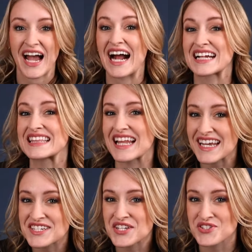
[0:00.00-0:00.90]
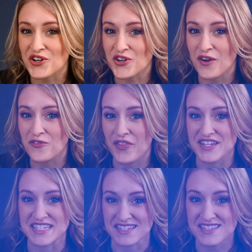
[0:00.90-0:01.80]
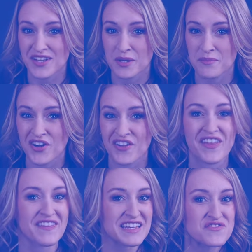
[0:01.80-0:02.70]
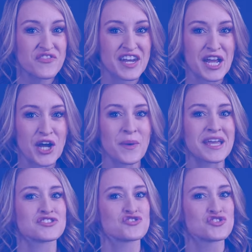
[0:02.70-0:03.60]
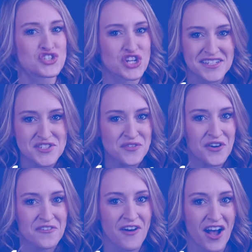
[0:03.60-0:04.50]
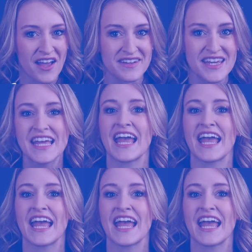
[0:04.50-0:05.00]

I'd like to start off with a disclaimer that this video is just for fun